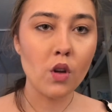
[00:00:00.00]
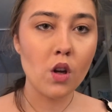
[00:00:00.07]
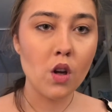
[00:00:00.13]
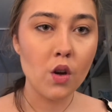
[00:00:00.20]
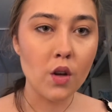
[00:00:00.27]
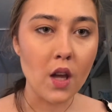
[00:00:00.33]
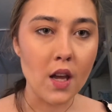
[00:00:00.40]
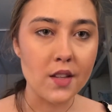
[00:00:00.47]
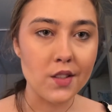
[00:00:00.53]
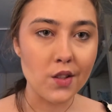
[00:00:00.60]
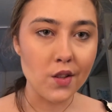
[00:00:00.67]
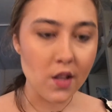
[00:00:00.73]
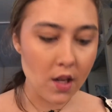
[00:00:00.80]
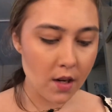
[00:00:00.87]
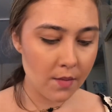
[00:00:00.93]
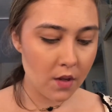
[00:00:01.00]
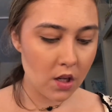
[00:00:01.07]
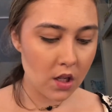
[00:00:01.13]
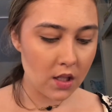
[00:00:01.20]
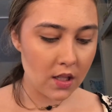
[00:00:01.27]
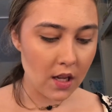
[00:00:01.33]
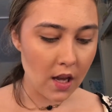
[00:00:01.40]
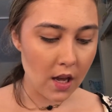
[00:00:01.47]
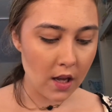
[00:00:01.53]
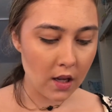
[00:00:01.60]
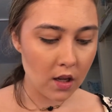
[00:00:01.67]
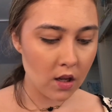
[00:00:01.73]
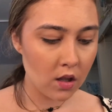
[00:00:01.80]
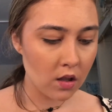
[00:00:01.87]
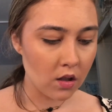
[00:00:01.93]
Okay, so then I'm gonna
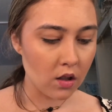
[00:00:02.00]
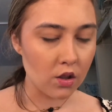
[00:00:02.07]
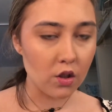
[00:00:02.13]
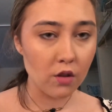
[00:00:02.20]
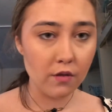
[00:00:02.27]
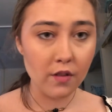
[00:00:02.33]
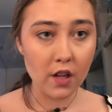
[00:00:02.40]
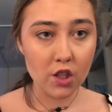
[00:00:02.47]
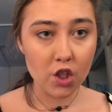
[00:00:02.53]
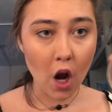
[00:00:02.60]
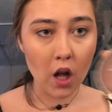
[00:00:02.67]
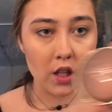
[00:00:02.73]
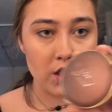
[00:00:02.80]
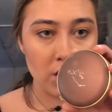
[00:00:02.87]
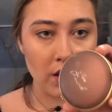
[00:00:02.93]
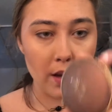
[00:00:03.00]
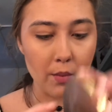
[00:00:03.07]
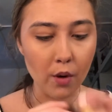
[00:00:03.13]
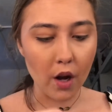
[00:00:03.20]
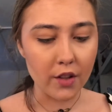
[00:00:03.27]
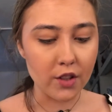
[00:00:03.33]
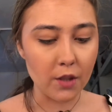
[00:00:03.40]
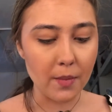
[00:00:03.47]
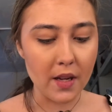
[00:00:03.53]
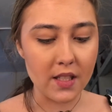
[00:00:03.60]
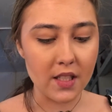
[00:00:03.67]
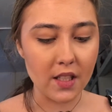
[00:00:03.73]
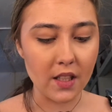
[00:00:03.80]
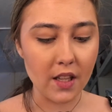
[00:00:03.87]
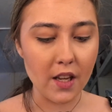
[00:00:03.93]
take the Too Faced Chocolate Soleil bronzer,
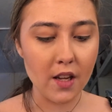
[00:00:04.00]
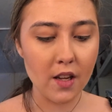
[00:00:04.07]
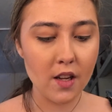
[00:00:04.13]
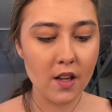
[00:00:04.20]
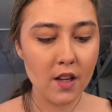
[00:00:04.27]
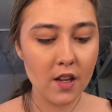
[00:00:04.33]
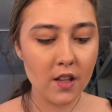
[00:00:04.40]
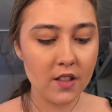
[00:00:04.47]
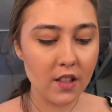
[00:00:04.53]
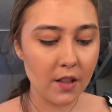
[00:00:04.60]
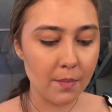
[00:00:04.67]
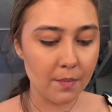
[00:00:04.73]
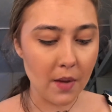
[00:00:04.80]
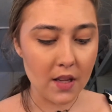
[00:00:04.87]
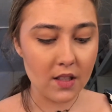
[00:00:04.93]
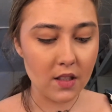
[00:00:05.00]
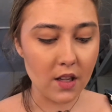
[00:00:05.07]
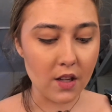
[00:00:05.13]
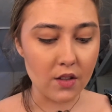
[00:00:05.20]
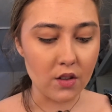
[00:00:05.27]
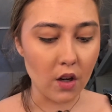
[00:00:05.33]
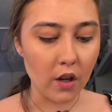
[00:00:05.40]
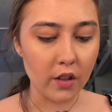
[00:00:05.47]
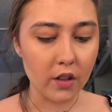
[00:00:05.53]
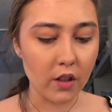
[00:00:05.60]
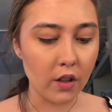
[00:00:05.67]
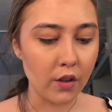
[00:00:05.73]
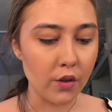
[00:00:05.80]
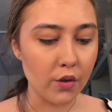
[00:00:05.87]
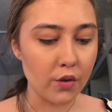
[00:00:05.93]
basically. It's like basically a
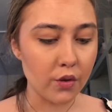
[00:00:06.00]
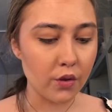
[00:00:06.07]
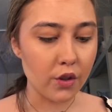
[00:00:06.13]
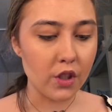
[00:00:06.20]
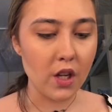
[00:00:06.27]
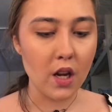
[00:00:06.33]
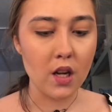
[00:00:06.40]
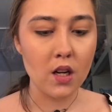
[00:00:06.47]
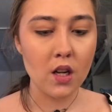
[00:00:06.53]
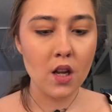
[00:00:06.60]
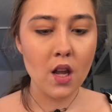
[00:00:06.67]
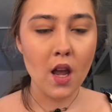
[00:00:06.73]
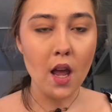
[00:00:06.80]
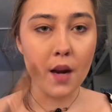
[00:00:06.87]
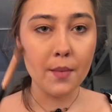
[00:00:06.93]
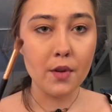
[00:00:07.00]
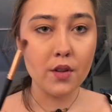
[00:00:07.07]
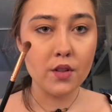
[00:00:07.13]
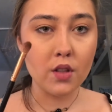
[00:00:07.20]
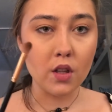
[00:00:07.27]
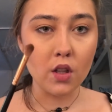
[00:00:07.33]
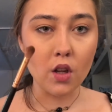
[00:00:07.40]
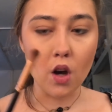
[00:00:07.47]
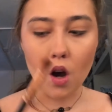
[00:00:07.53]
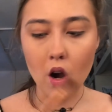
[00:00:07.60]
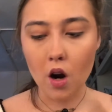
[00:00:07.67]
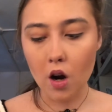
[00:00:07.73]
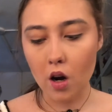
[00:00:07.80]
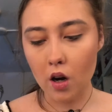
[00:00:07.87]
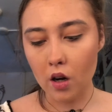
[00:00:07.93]
darker neutral shade. And I'm using
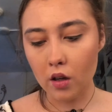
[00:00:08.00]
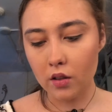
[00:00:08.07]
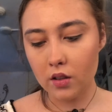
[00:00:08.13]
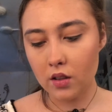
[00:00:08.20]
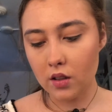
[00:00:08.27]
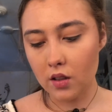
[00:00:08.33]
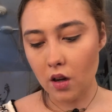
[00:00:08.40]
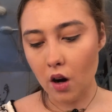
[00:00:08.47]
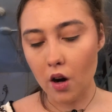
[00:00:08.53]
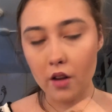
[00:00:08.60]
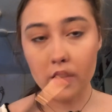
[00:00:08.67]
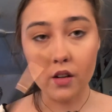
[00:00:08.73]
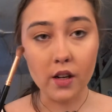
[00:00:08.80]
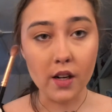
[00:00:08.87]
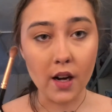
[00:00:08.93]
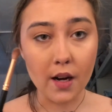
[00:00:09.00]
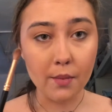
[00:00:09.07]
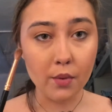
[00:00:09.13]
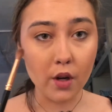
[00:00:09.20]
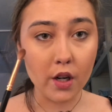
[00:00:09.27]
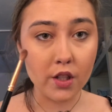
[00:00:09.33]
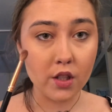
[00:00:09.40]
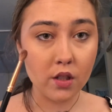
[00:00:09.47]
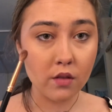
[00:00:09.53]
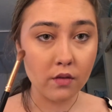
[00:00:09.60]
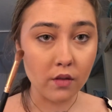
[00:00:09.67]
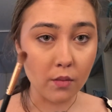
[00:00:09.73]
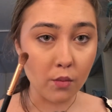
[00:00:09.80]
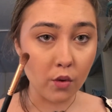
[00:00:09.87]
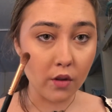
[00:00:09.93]
this is the R39 brush
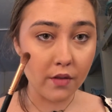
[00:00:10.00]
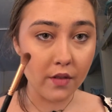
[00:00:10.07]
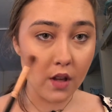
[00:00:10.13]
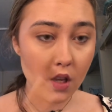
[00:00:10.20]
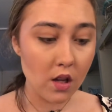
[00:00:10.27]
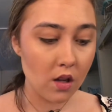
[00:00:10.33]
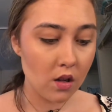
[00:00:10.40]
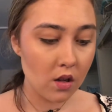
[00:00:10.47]
from Morphe.